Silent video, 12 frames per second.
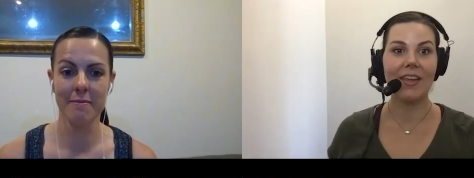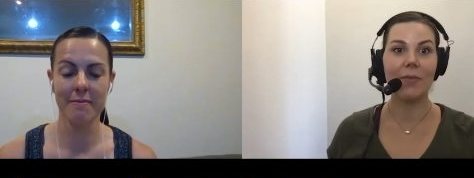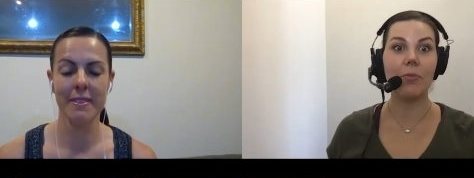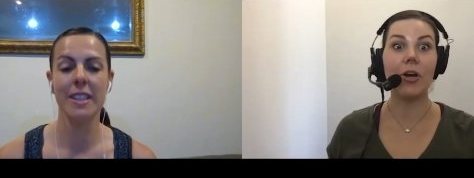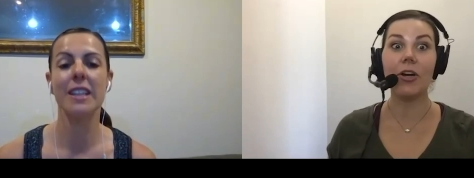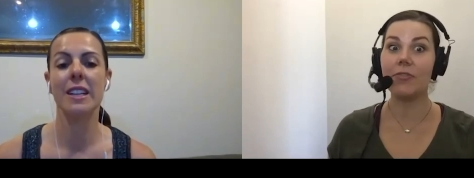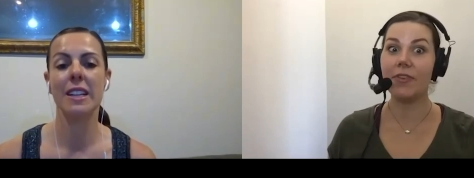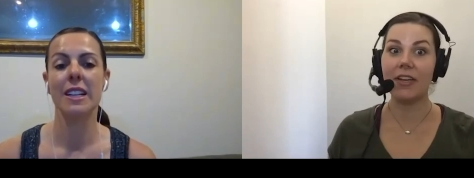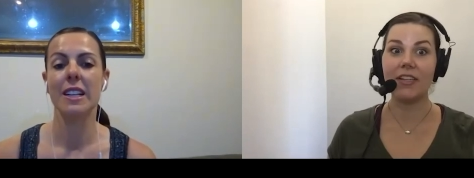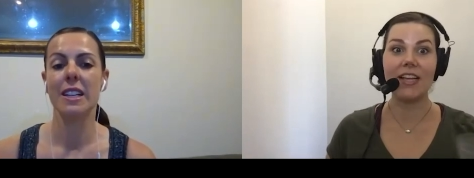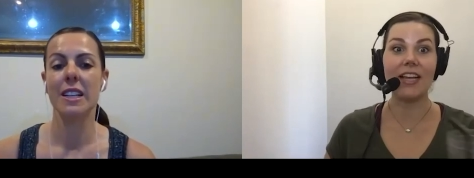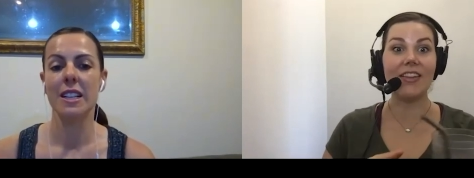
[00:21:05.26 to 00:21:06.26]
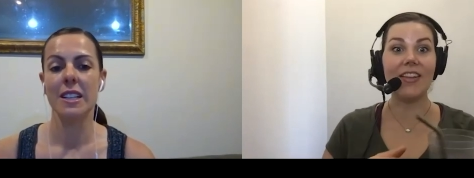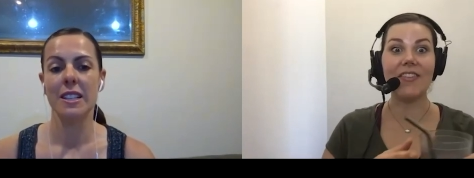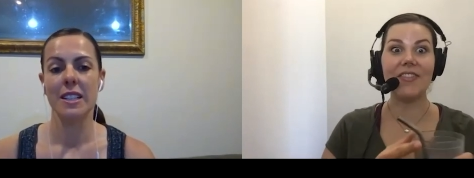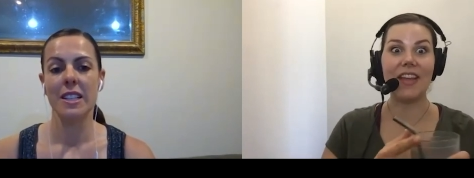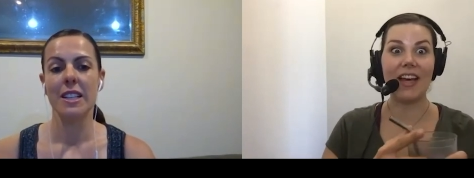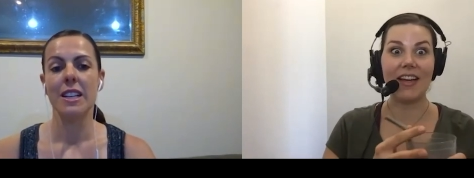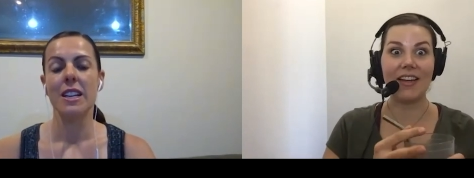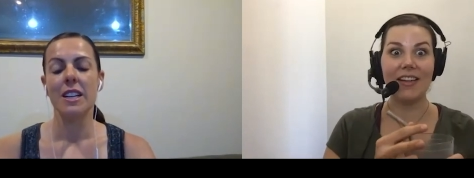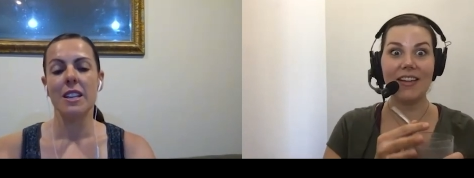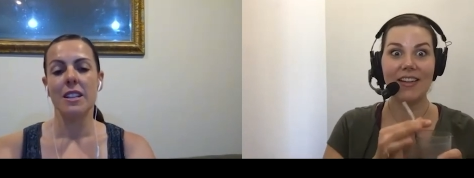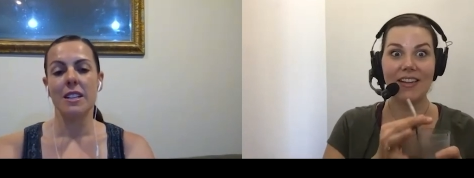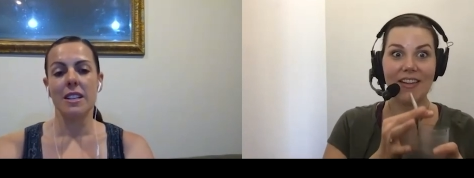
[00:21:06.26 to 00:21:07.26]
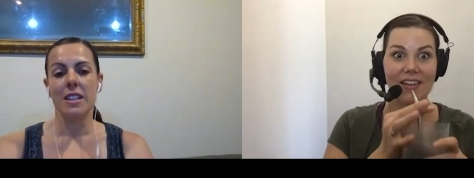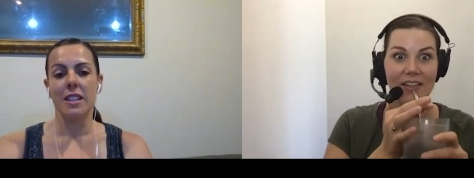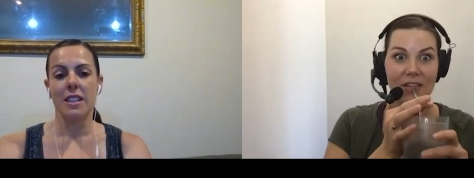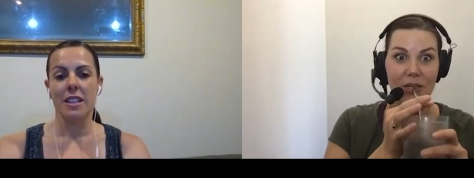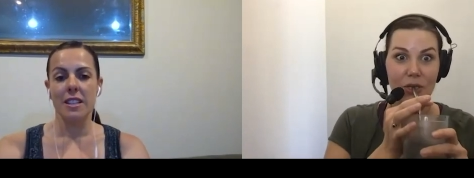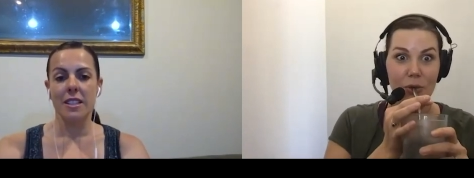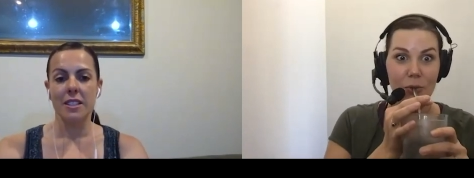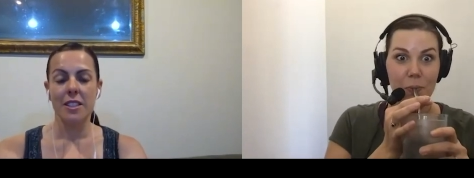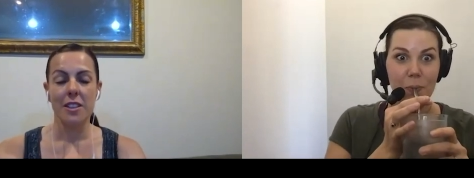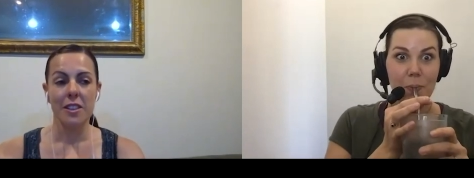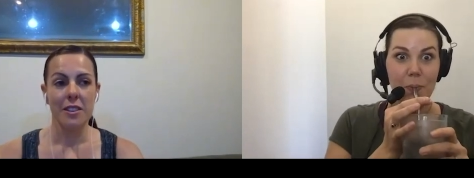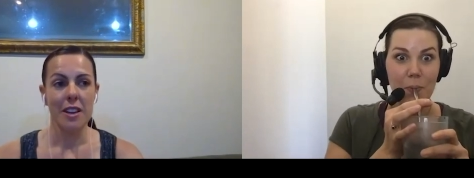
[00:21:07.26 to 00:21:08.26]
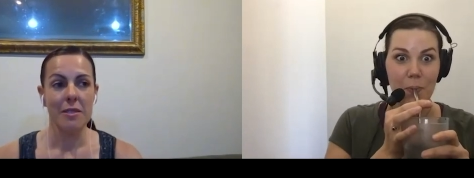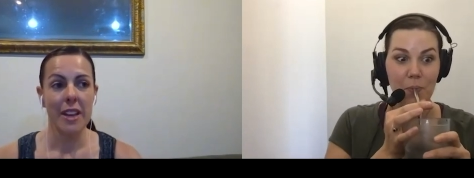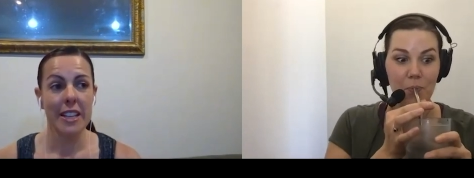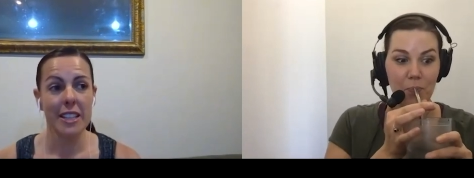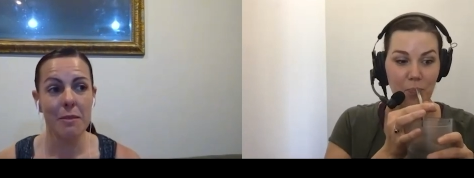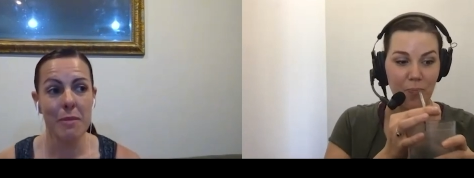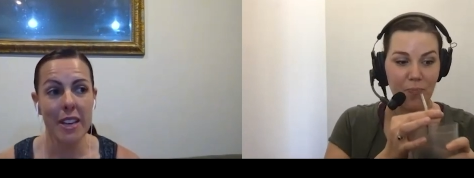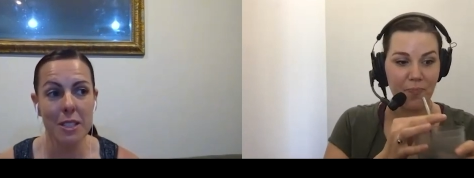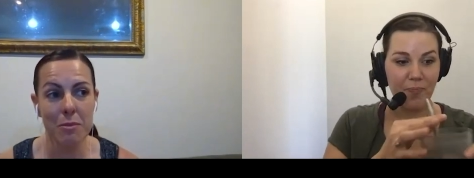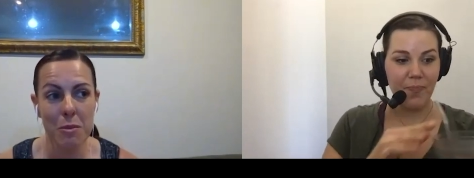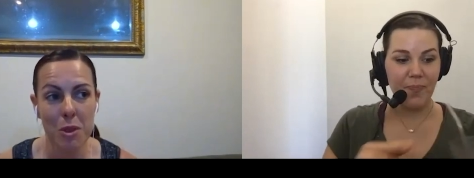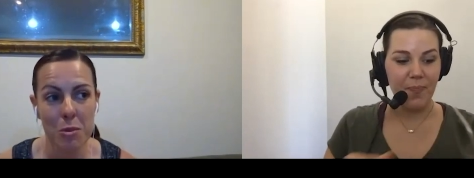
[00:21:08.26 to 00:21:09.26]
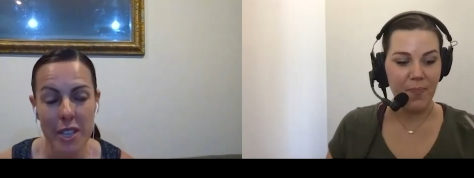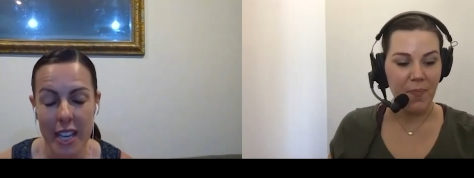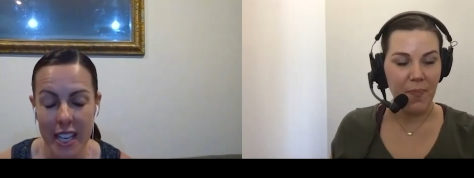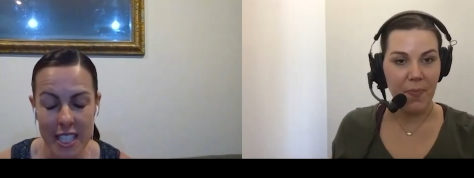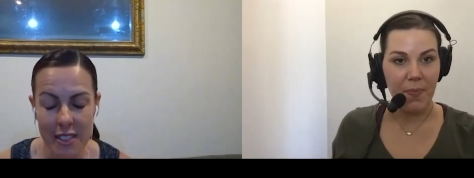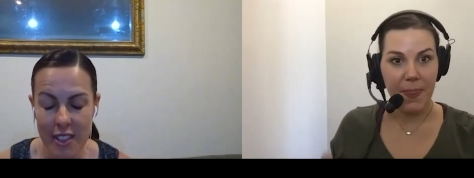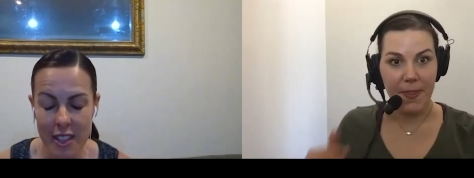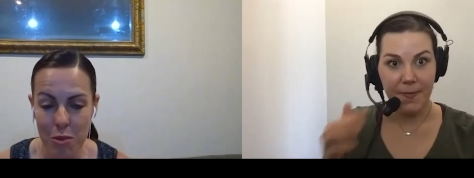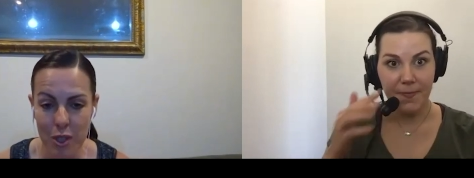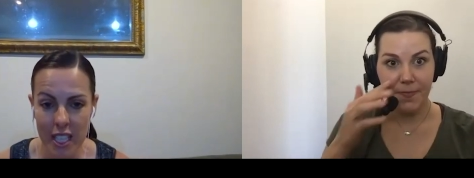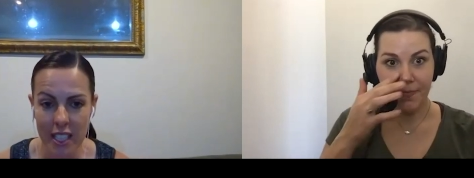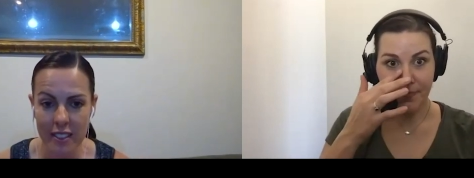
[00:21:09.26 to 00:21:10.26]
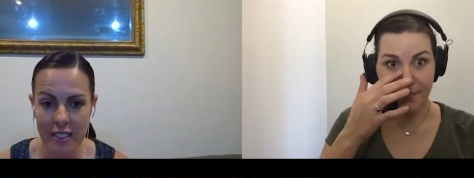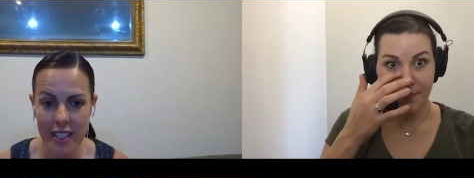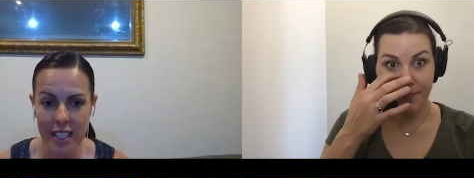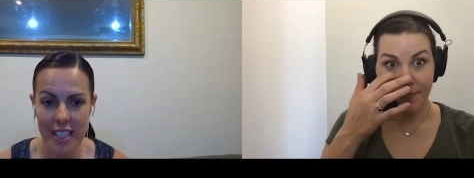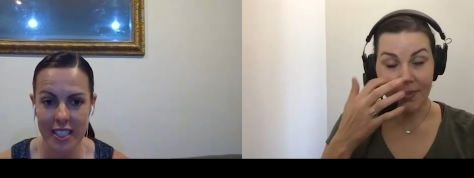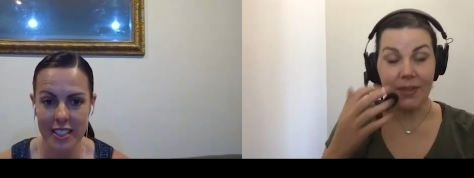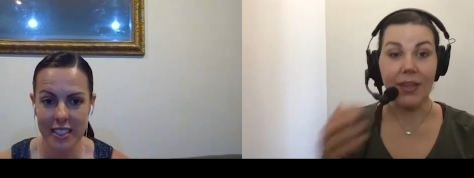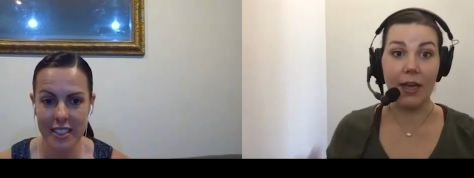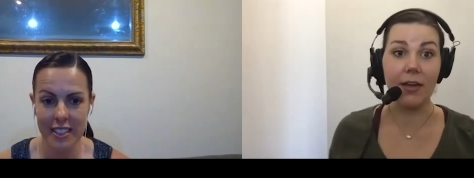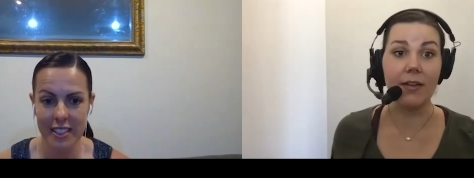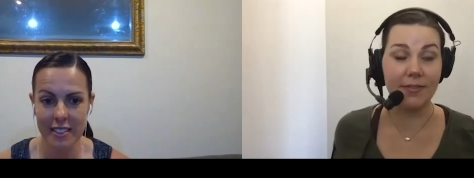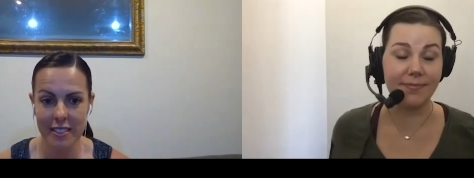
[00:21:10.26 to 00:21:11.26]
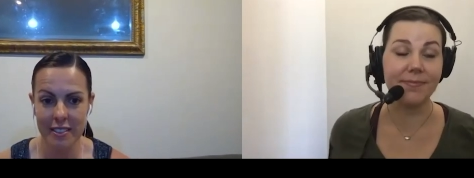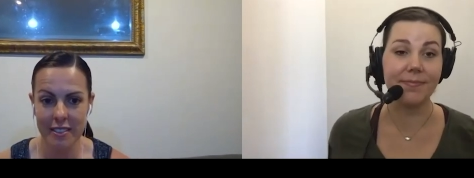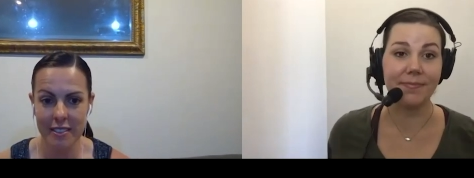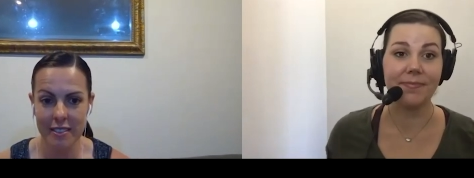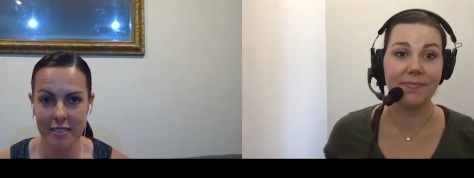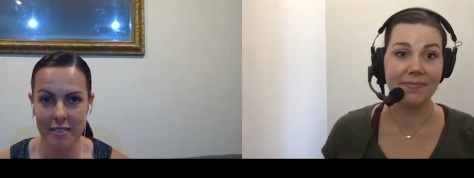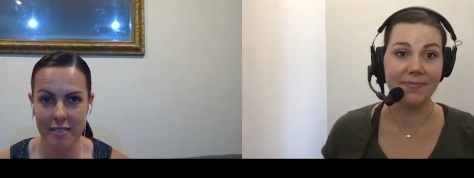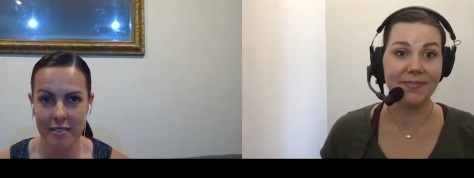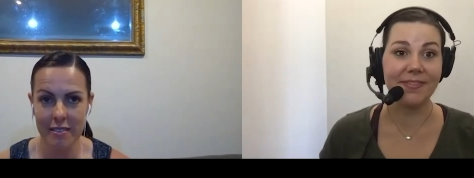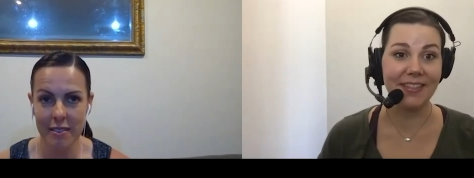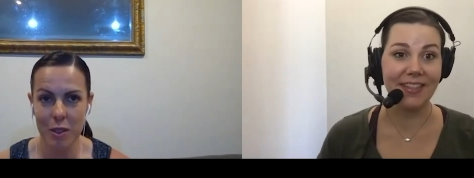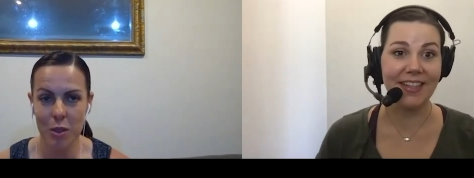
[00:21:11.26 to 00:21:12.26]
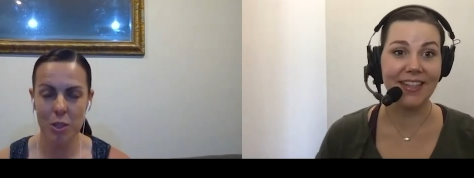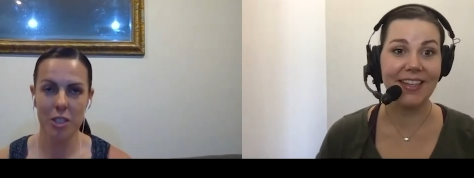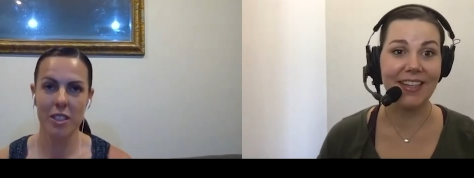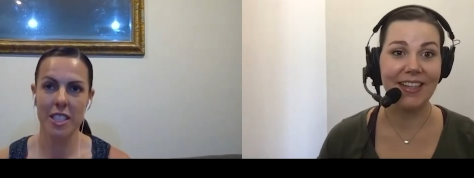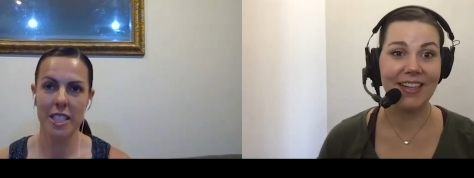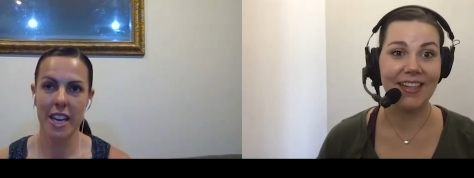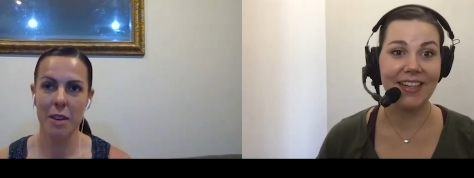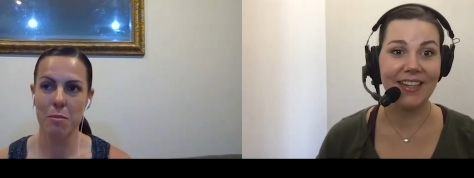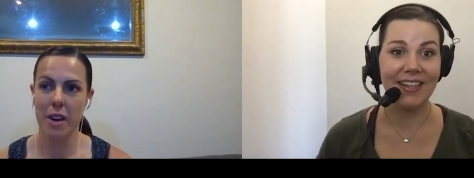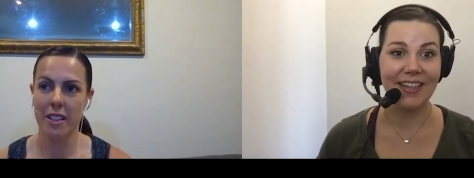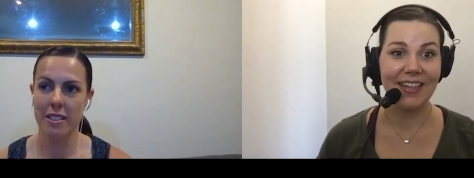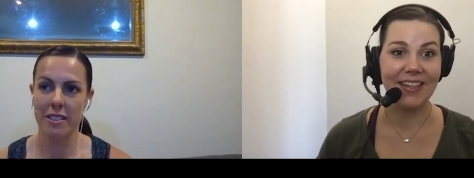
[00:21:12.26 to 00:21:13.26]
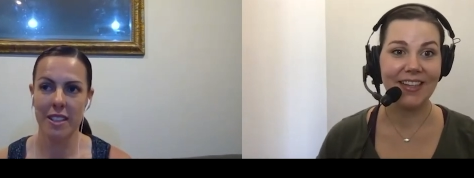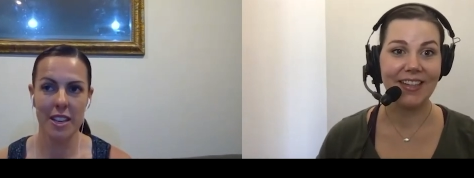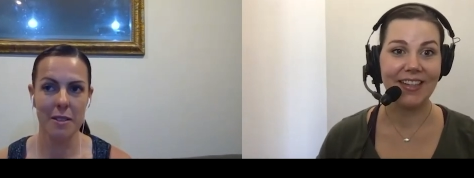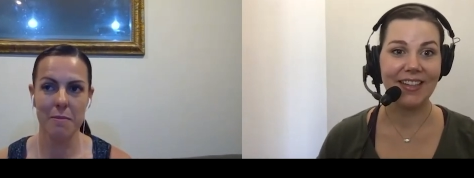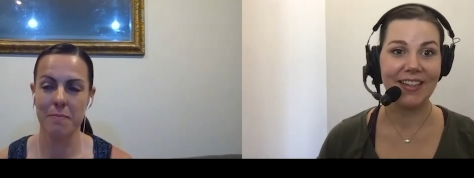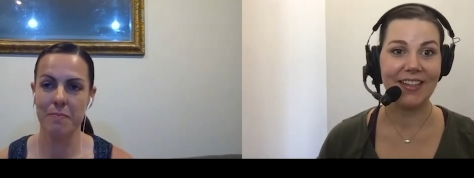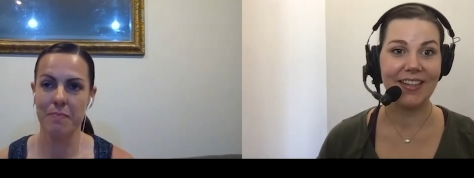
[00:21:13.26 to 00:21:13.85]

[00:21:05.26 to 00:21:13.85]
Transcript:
Speaker 1: perfect i love that
Speaker 2: so it, it makes me more productive in the morning yeah All during the day but um